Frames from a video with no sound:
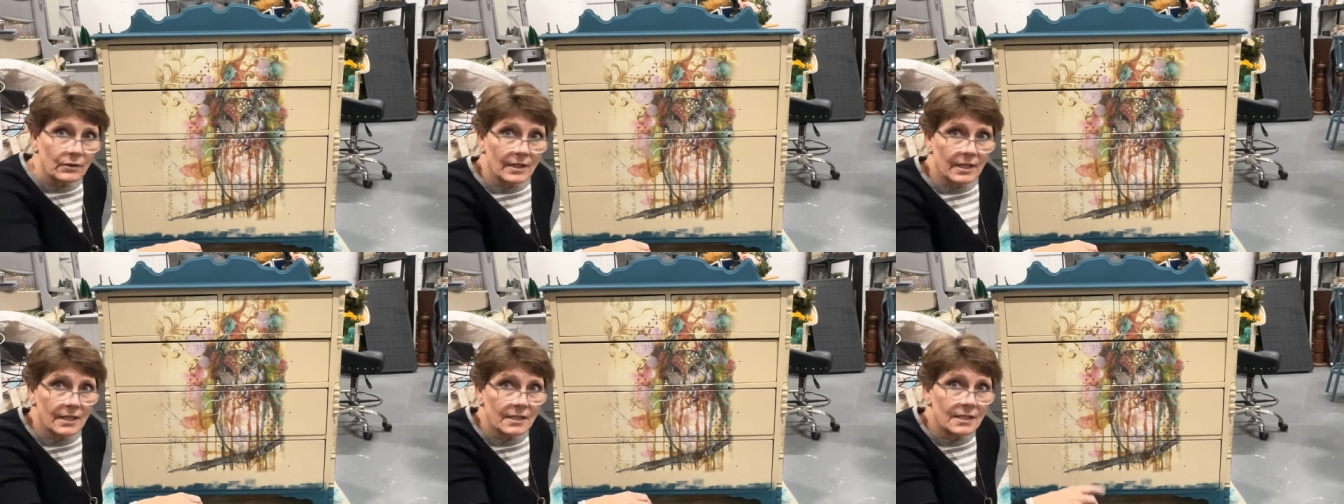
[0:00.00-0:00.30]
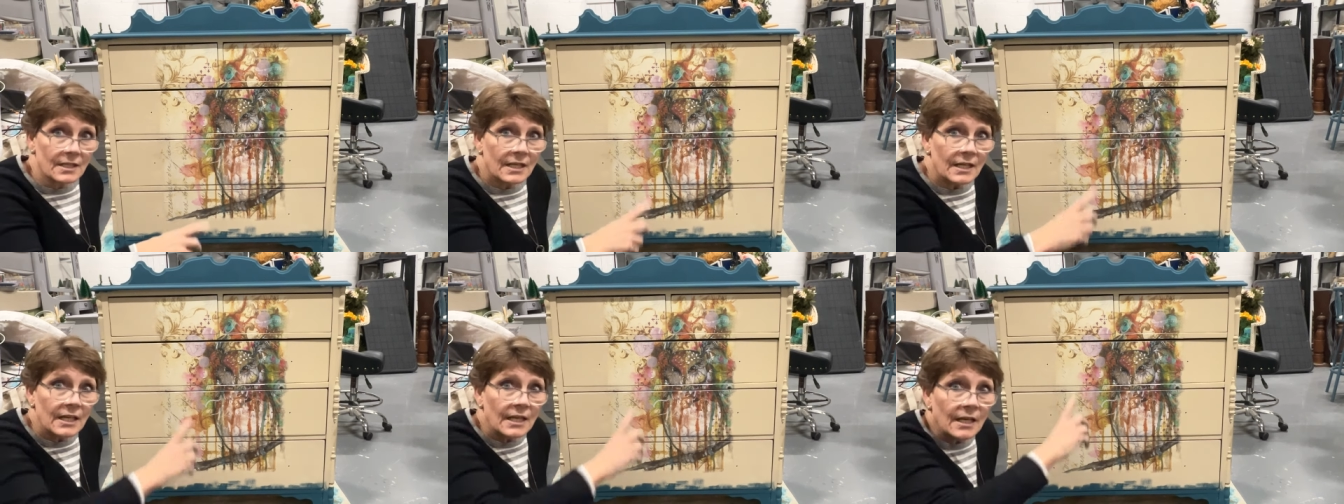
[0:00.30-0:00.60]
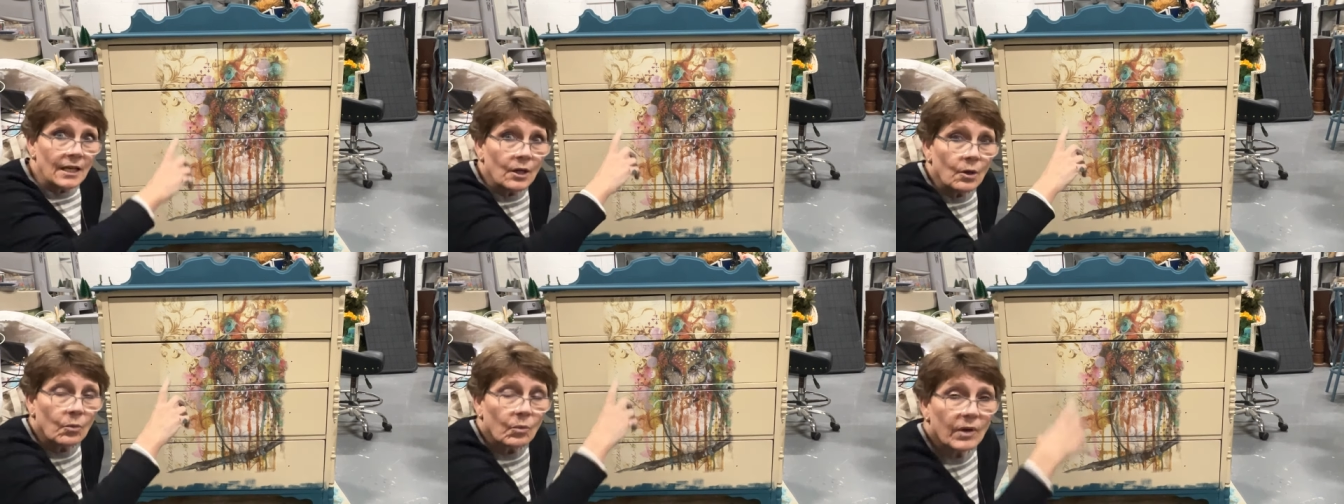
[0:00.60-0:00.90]
this.
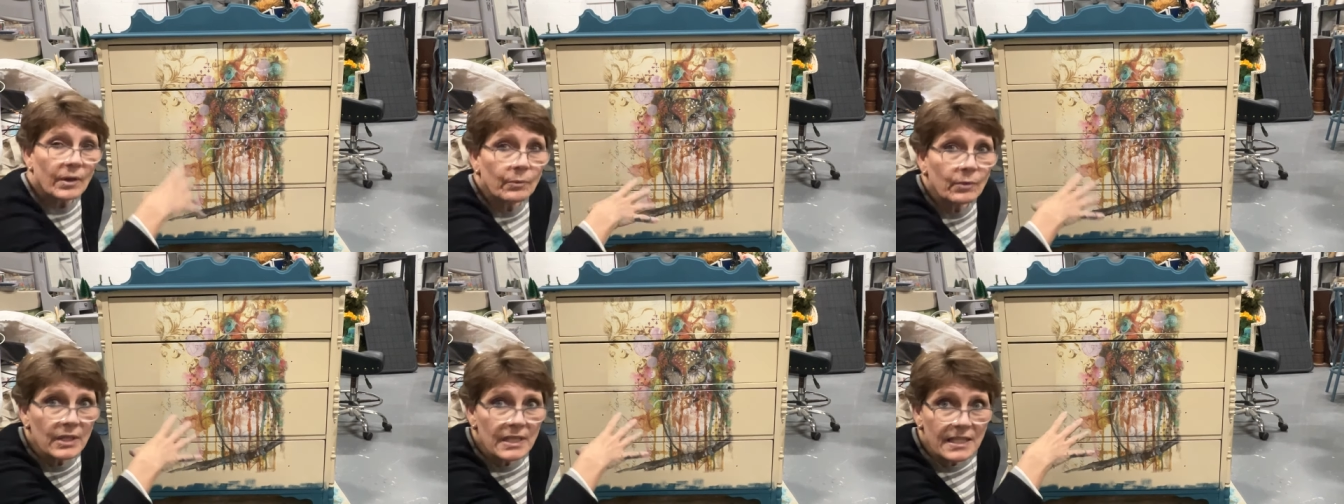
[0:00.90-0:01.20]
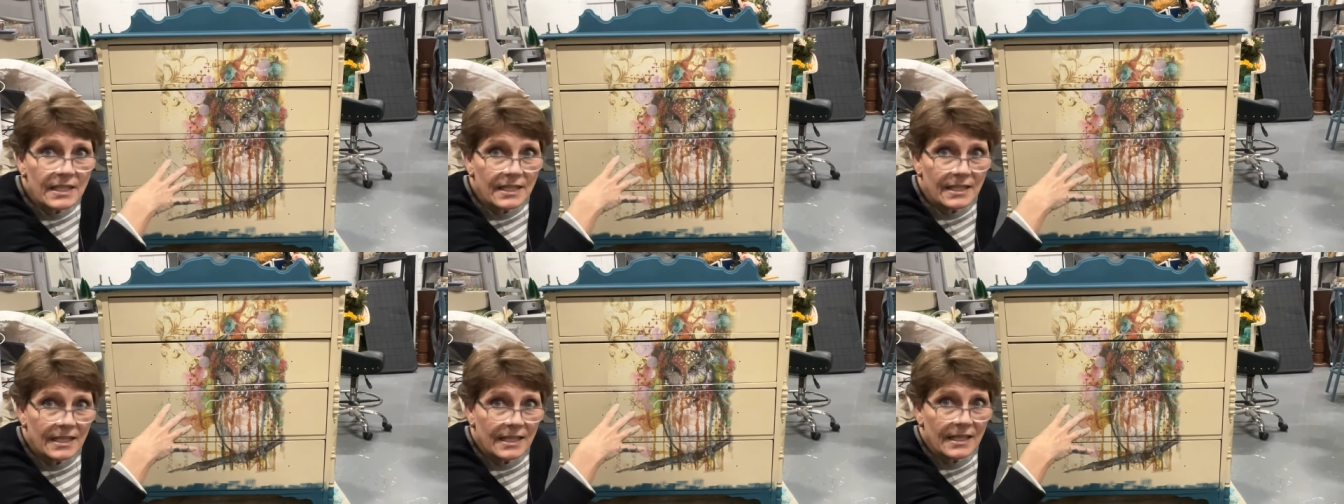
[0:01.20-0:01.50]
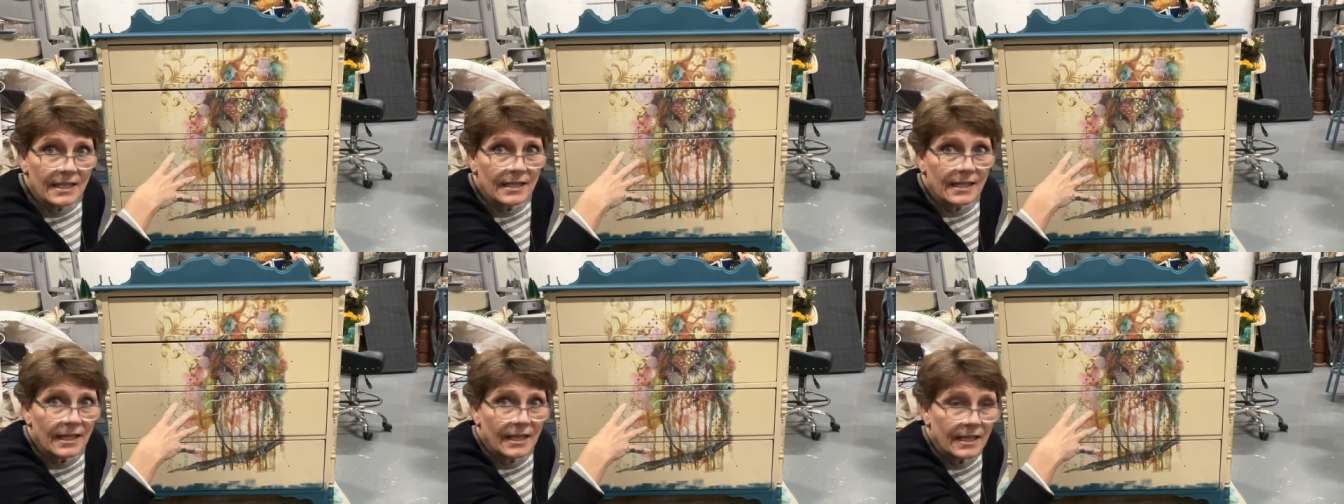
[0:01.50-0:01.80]
When we
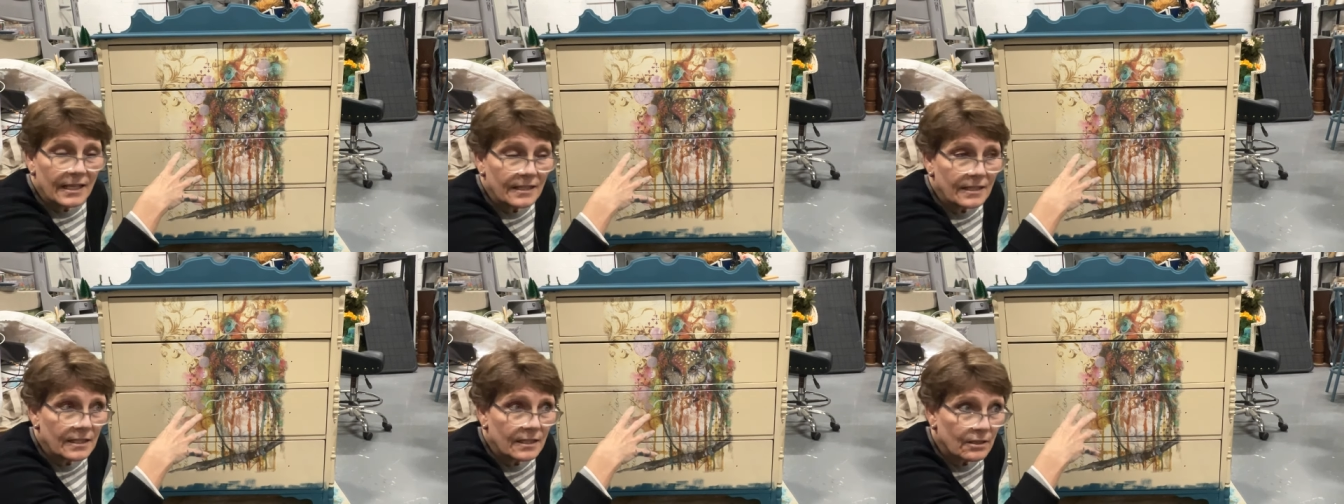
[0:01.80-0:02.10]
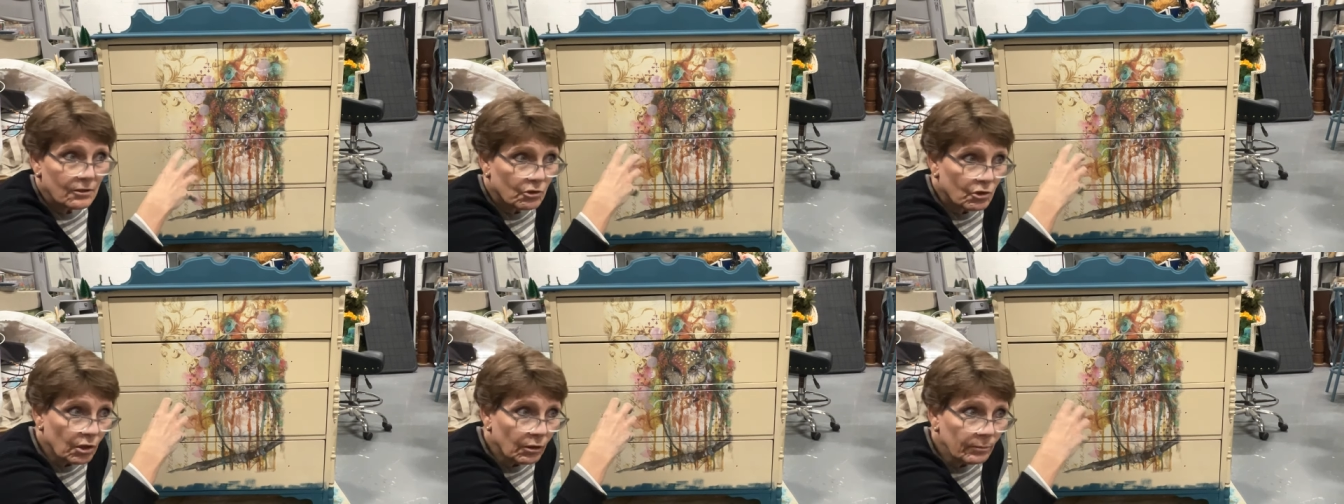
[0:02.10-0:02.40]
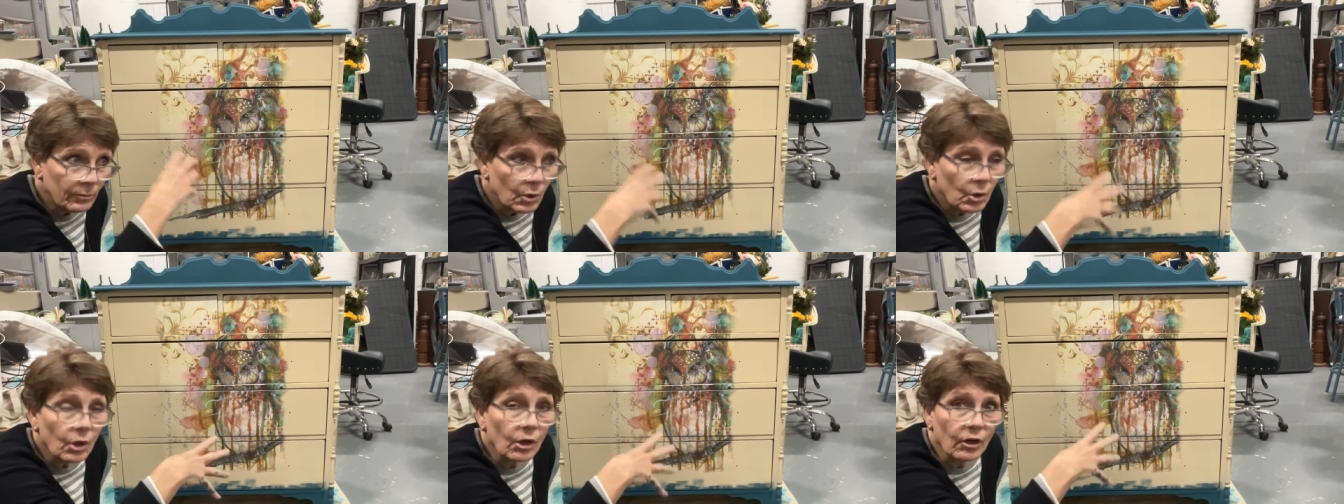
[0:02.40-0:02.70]
see this
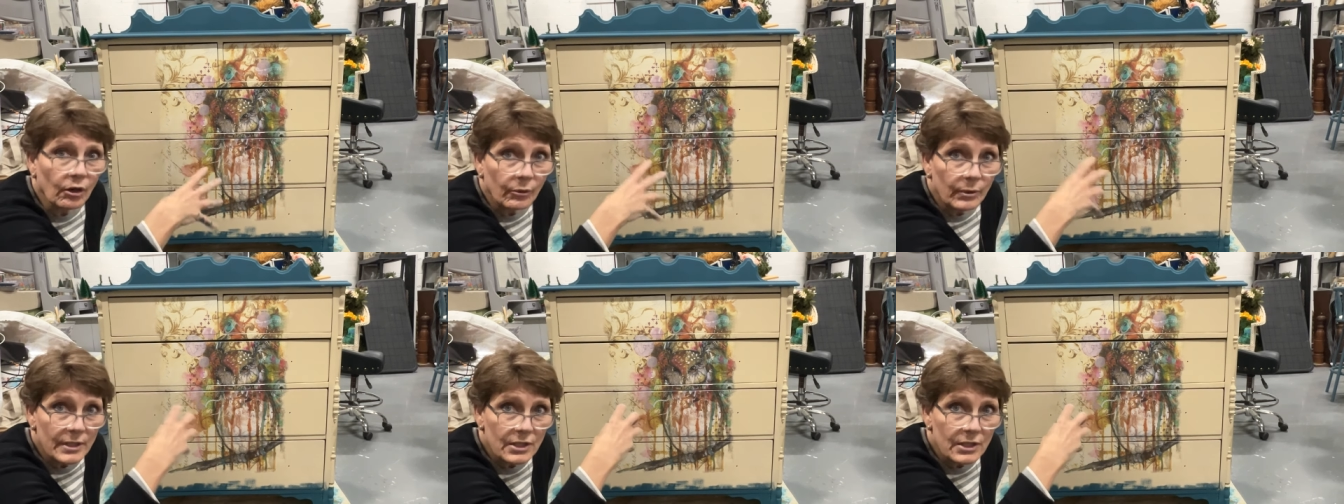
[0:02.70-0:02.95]
tomorrow,